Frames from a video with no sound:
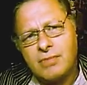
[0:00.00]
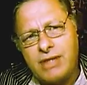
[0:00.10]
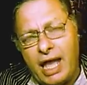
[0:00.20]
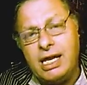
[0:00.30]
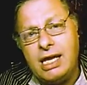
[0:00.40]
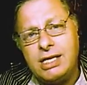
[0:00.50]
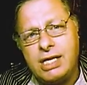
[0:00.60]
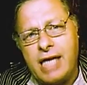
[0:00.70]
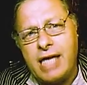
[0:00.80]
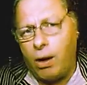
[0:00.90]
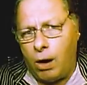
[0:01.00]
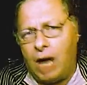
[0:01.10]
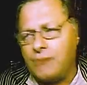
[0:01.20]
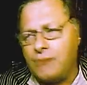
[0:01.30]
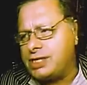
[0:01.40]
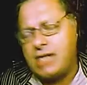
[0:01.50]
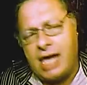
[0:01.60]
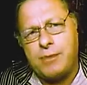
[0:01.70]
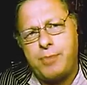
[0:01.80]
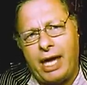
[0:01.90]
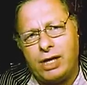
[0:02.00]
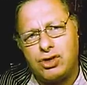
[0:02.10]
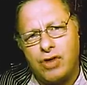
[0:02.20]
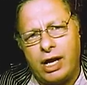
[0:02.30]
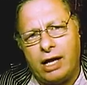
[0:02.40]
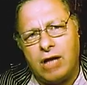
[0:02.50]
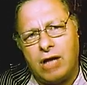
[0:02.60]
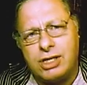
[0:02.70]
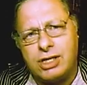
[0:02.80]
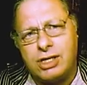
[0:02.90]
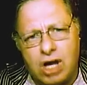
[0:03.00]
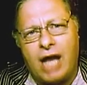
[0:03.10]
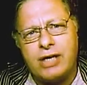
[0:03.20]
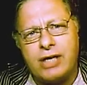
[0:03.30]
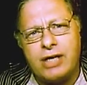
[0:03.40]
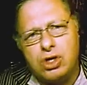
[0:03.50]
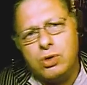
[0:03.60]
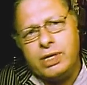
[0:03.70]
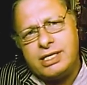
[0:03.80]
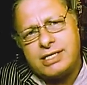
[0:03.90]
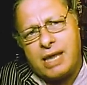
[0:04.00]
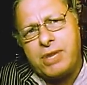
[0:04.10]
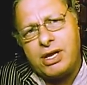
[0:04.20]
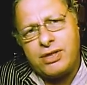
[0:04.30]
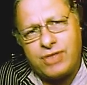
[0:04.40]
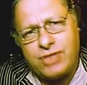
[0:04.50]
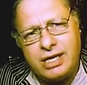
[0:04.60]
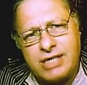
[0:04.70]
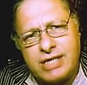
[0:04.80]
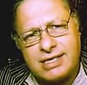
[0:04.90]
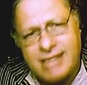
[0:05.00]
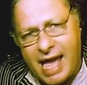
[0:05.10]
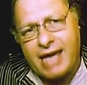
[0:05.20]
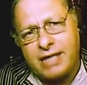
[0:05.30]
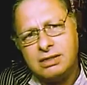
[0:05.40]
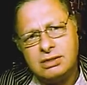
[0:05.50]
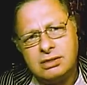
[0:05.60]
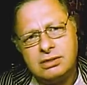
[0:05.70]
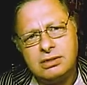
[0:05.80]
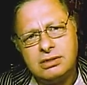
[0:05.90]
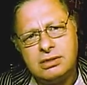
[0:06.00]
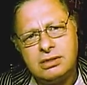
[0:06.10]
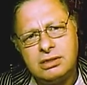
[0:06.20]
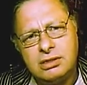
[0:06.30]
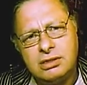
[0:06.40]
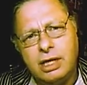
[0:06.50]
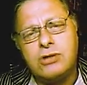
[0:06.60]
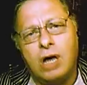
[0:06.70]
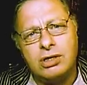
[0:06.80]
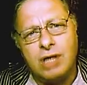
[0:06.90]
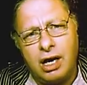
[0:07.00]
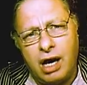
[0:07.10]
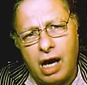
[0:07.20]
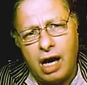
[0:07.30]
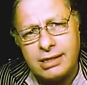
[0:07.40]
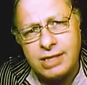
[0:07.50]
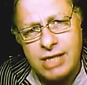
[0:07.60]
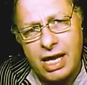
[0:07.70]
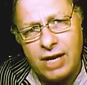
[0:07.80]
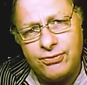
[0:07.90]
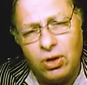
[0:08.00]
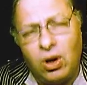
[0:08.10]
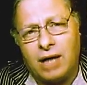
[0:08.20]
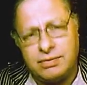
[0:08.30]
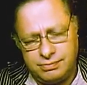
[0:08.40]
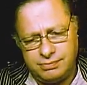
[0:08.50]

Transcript: They need to get off this campaign trail and start doing some of the things they say. It's called at the Senate floor.